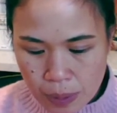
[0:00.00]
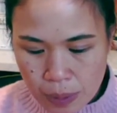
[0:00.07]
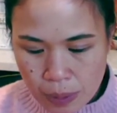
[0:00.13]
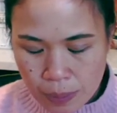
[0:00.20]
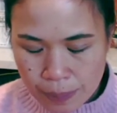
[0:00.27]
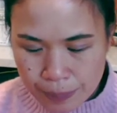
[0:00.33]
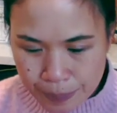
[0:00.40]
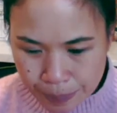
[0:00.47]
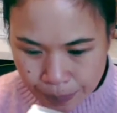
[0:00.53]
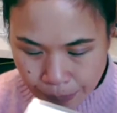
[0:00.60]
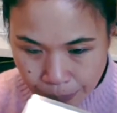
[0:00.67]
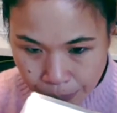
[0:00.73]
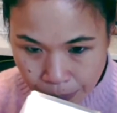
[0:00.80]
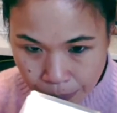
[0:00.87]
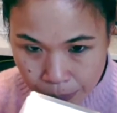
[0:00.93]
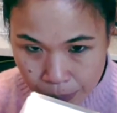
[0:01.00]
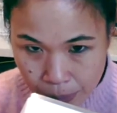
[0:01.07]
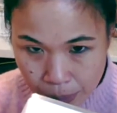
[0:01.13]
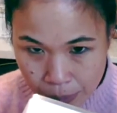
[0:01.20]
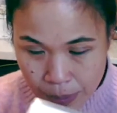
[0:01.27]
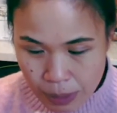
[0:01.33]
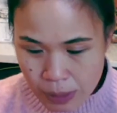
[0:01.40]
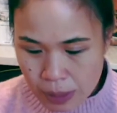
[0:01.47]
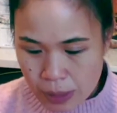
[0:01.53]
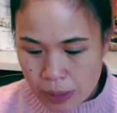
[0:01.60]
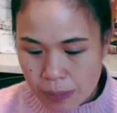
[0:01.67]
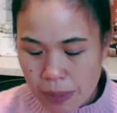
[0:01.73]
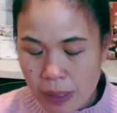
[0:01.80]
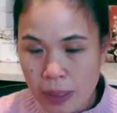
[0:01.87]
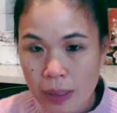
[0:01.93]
And I'm just smelling